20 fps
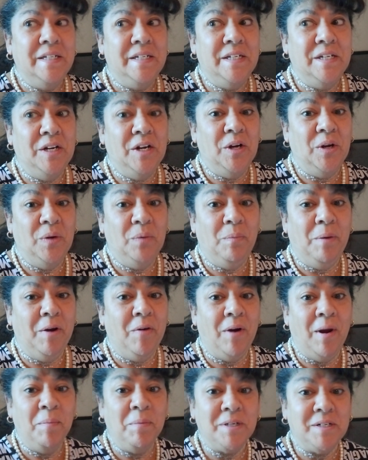You know, my
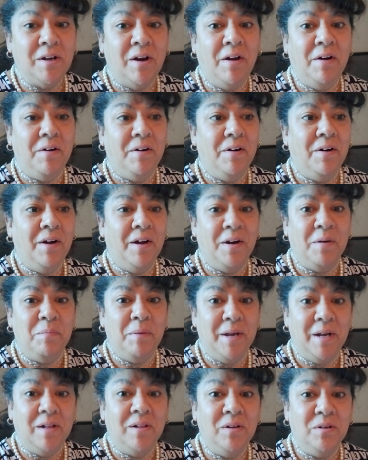grandma taught her how to
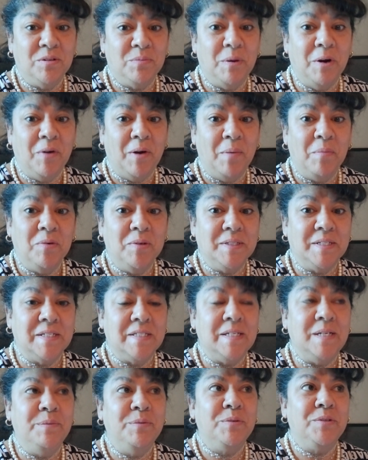make clothes. My grandma was a
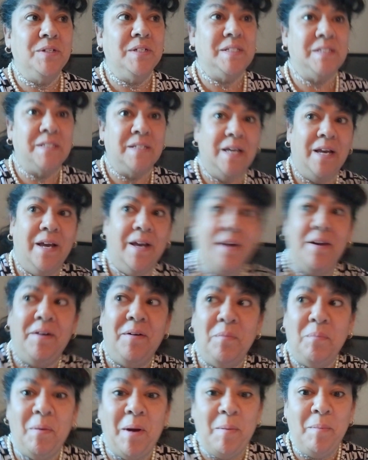seamstress,
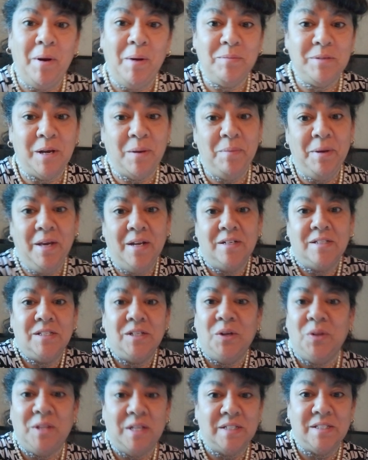and my mom taught me how to
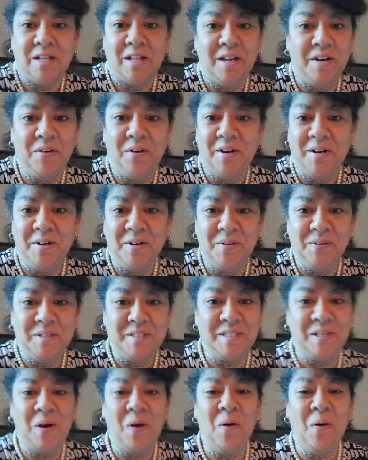sew. That's all I know how to do
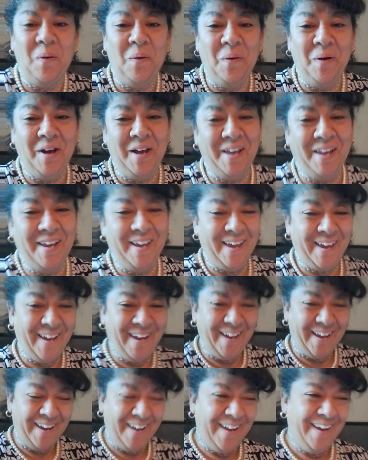is sew.
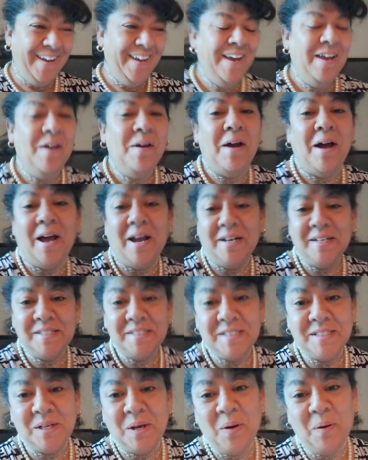I
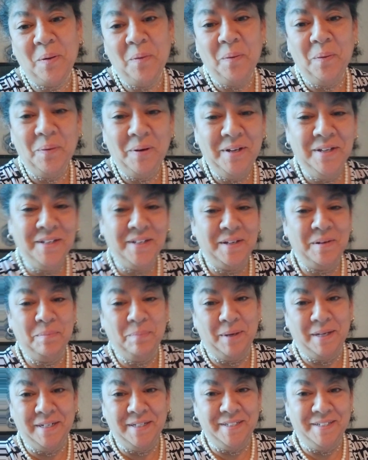could sew a
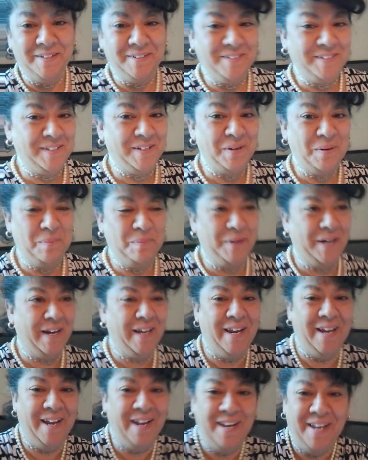button or so, but I
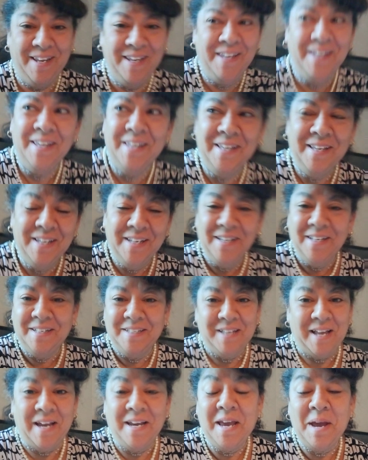can't.
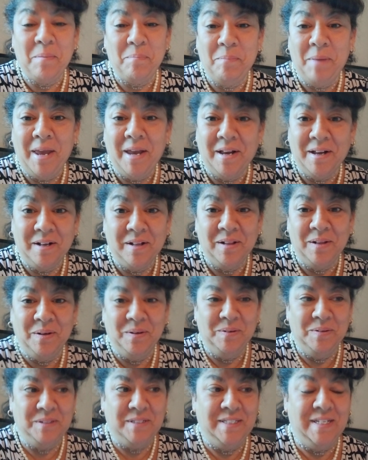I can't make
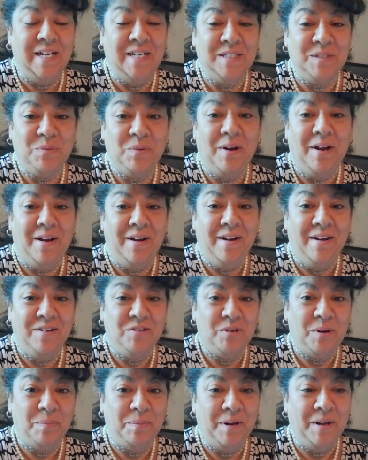clothes. That's why I
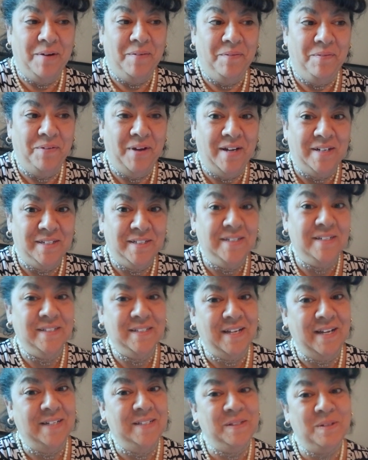dropped out of fashion
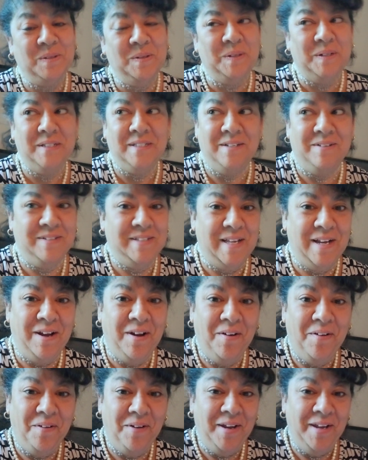design school because I was like,
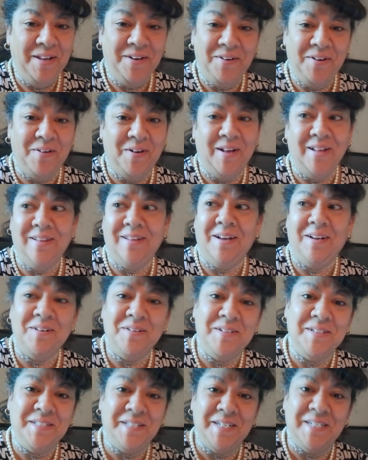oh, hell no. I thought
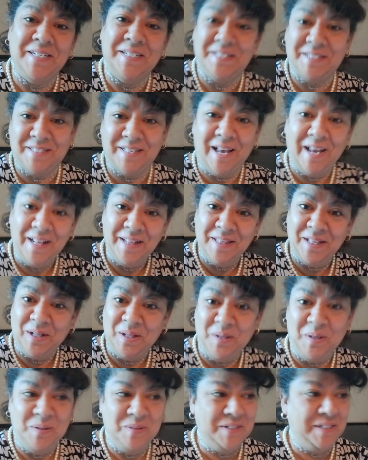you just had to design the
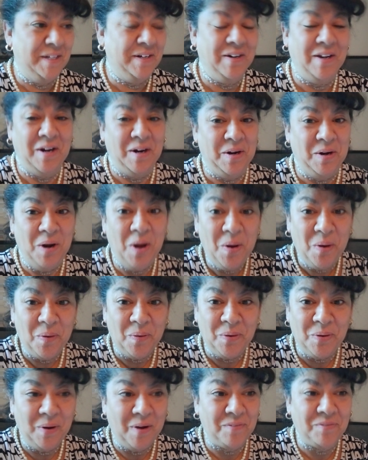clothes. And they're like, no,
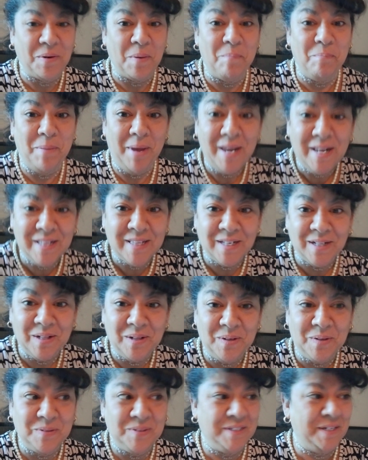you have to make the
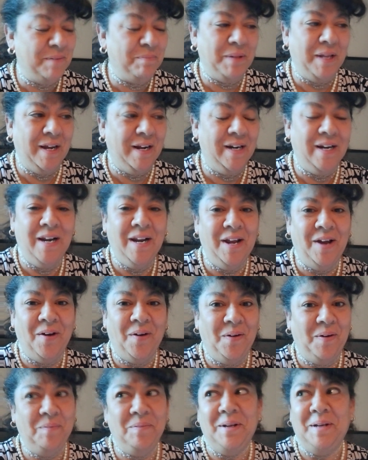clothes. And I'm like, no,
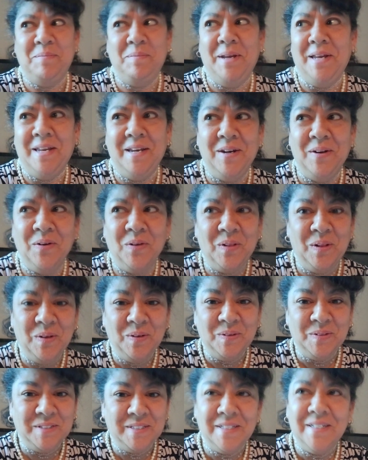I'm not making no
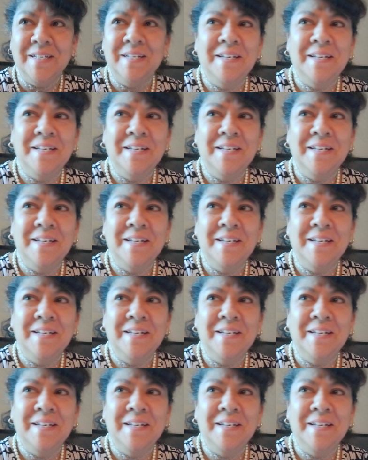clothes.